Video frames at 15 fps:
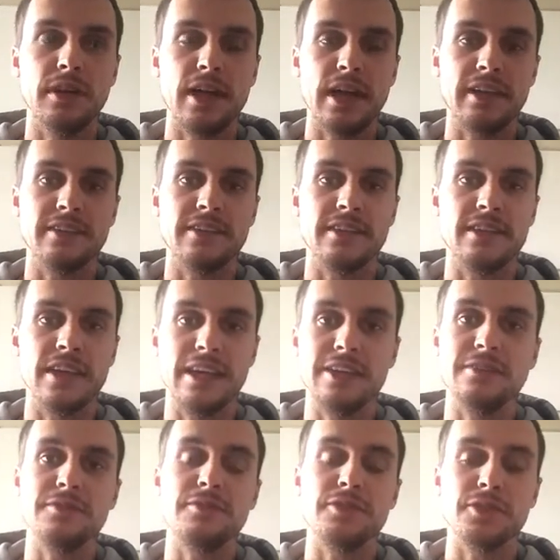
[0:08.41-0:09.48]
at the
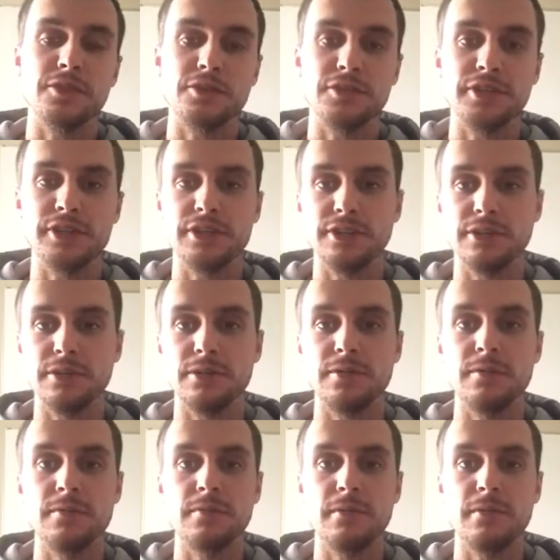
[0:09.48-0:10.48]
inferior